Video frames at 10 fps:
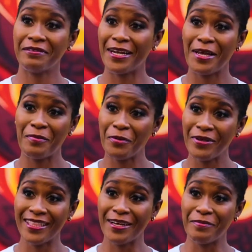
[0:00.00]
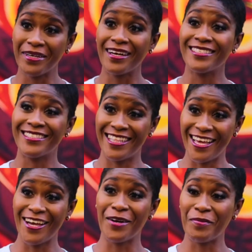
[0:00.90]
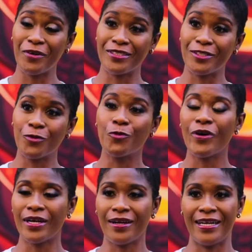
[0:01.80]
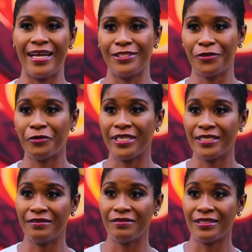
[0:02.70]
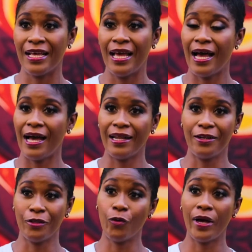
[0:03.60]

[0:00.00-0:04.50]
can help me with that because they are the persons who recognize creatives. And though